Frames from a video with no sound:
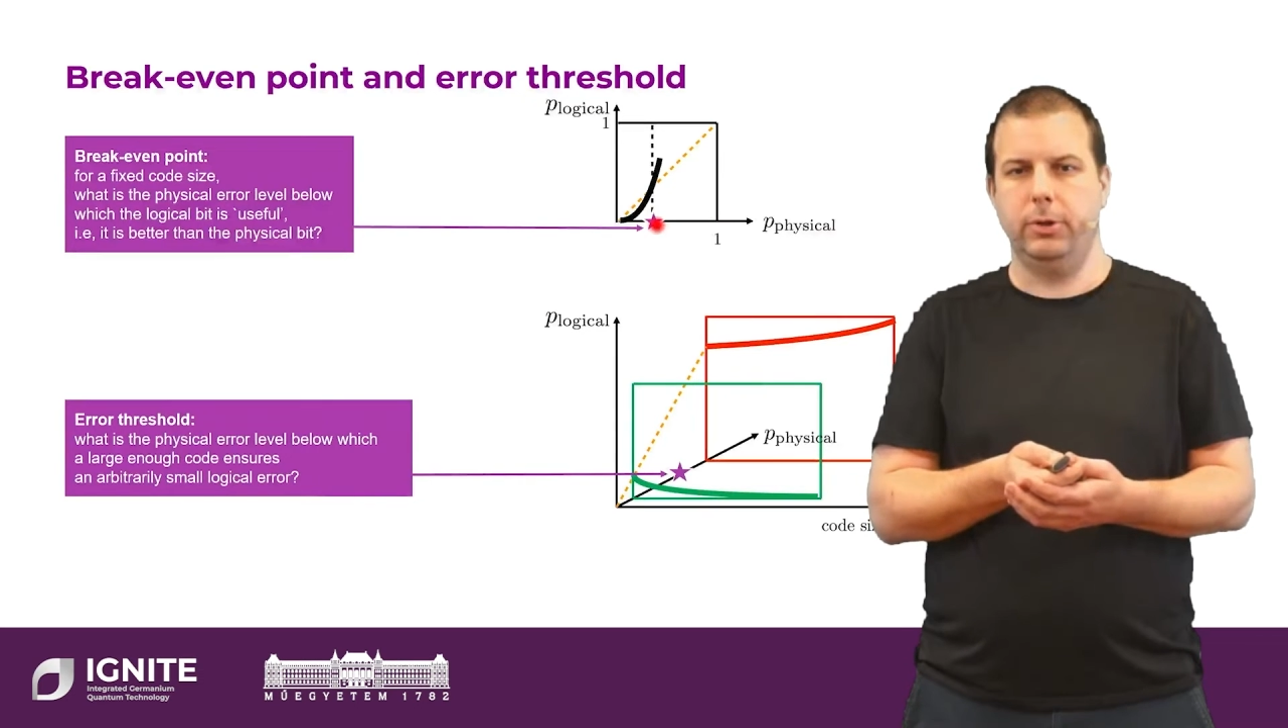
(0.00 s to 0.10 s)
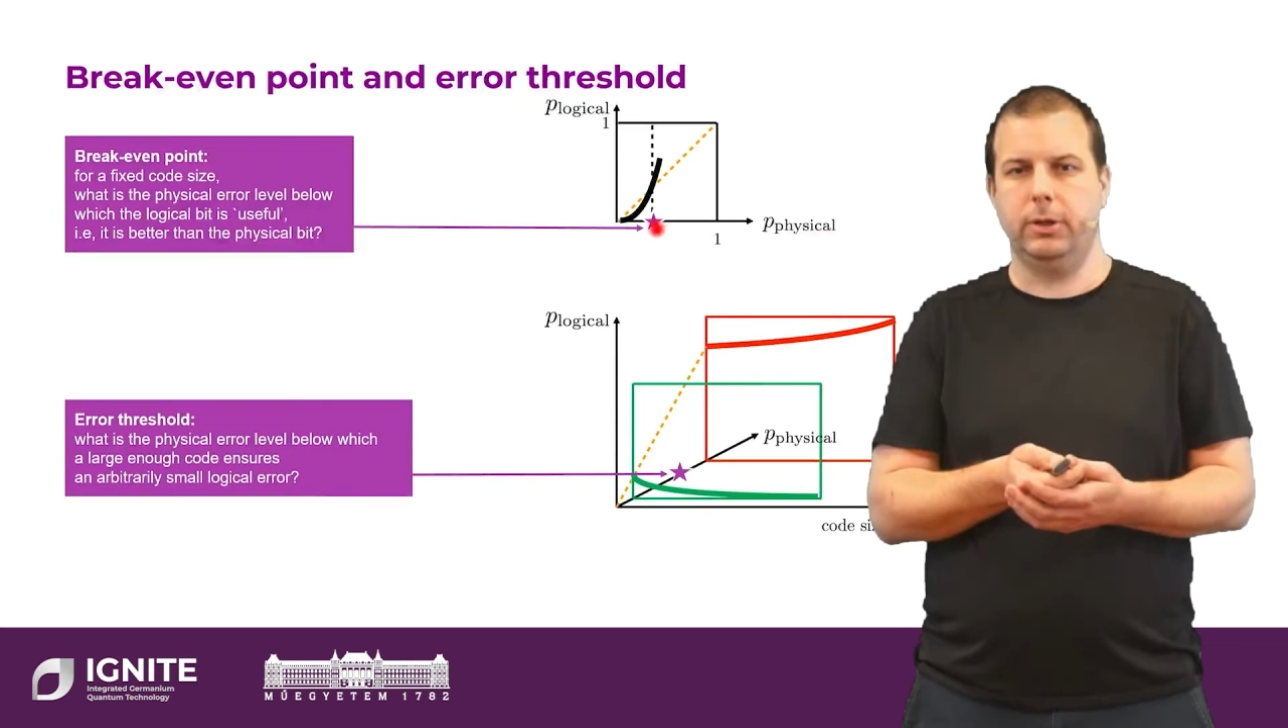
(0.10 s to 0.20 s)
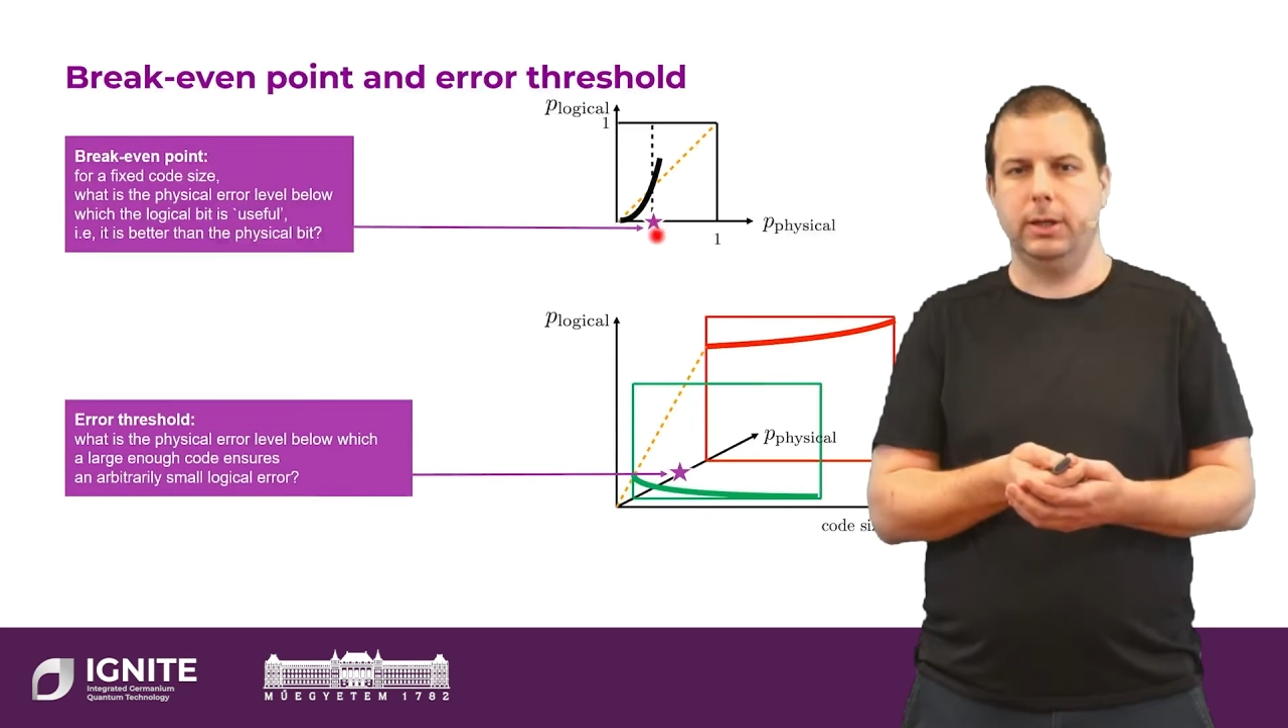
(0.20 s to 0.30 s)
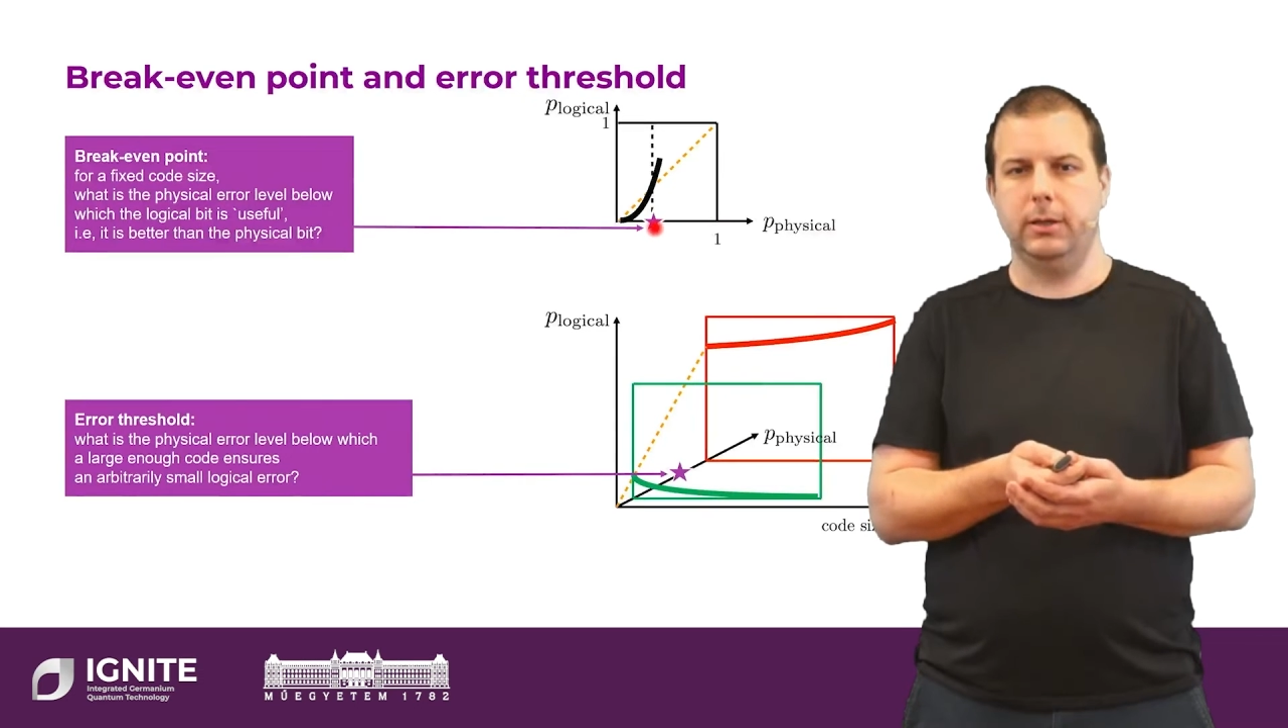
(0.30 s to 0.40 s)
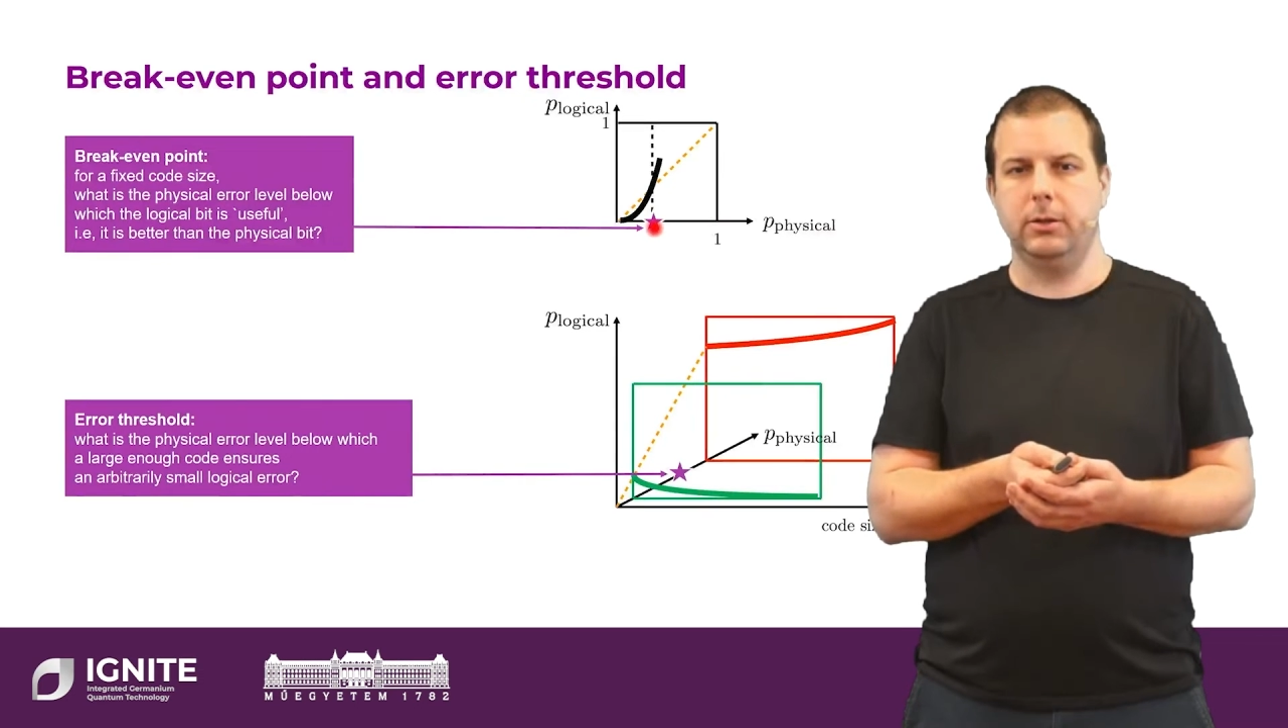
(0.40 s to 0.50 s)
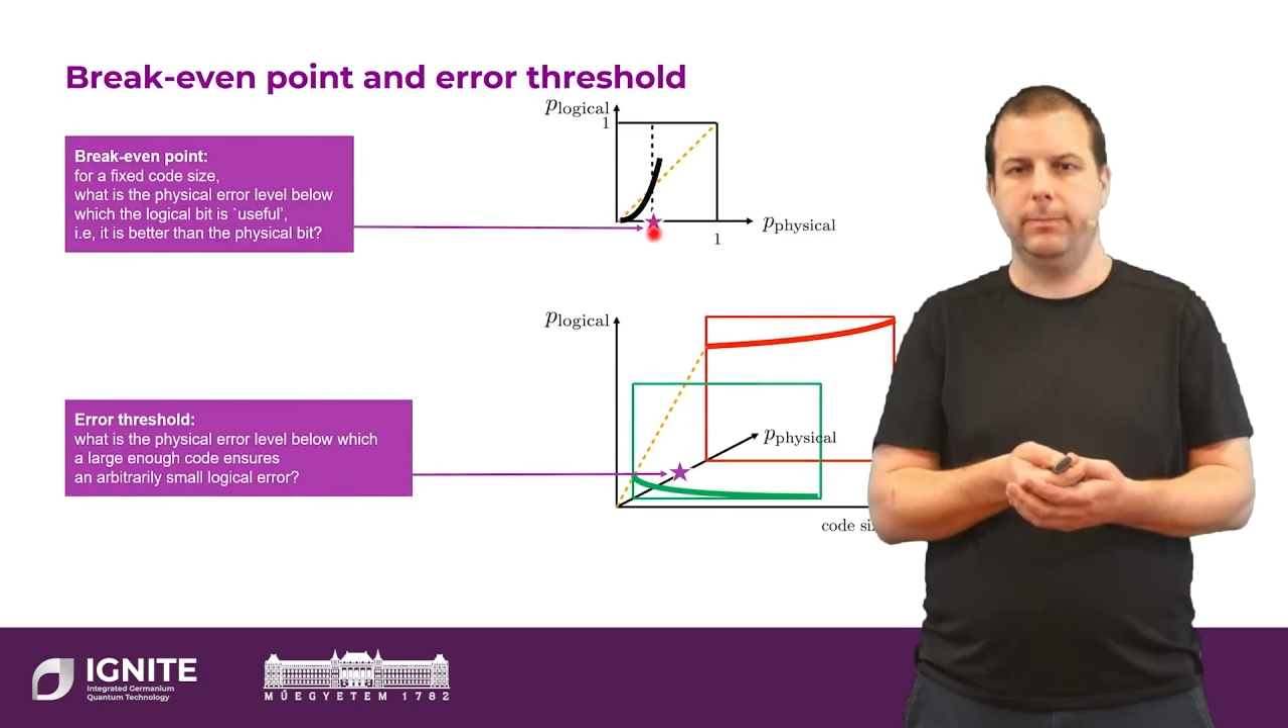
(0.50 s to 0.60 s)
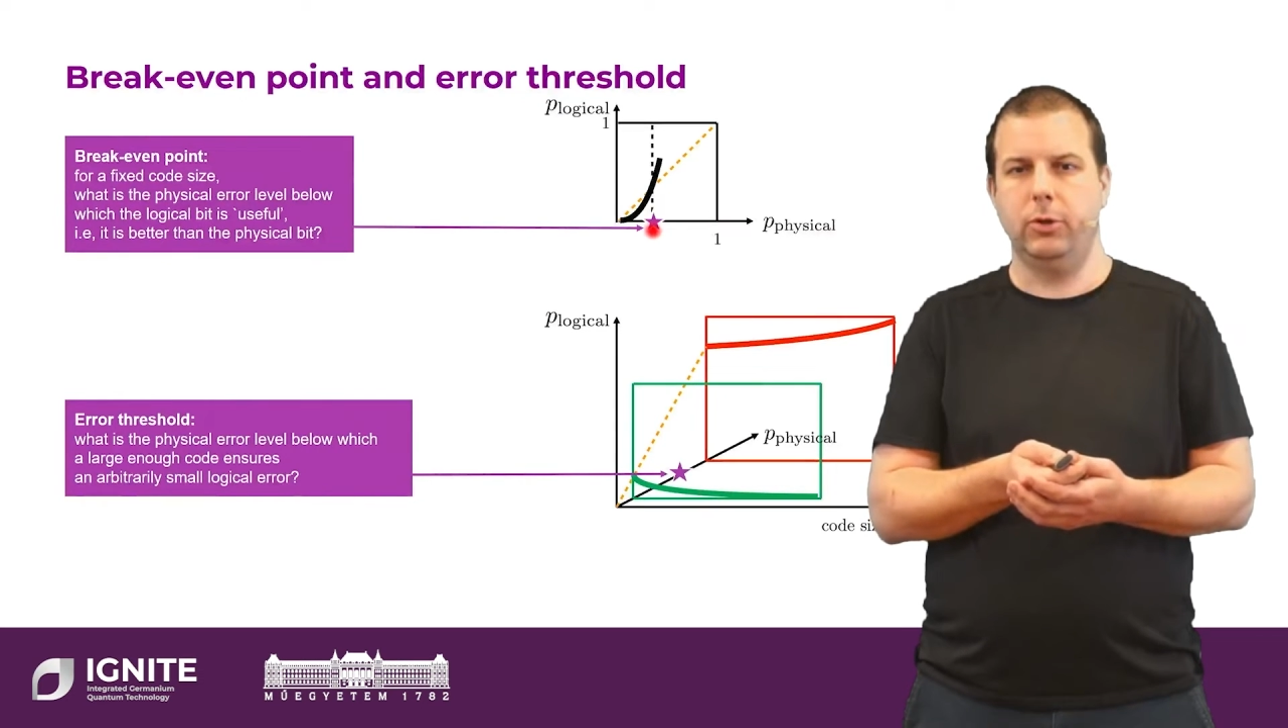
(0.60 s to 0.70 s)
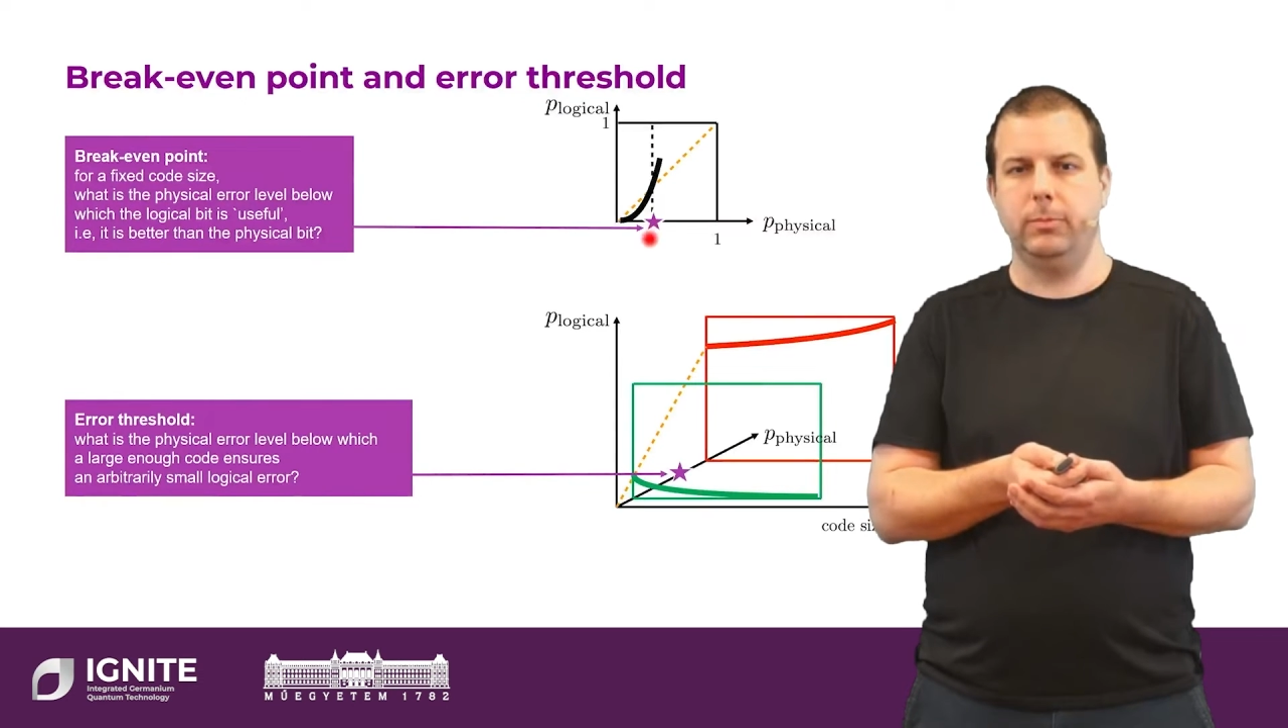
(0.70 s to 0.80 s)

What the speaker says: the critical point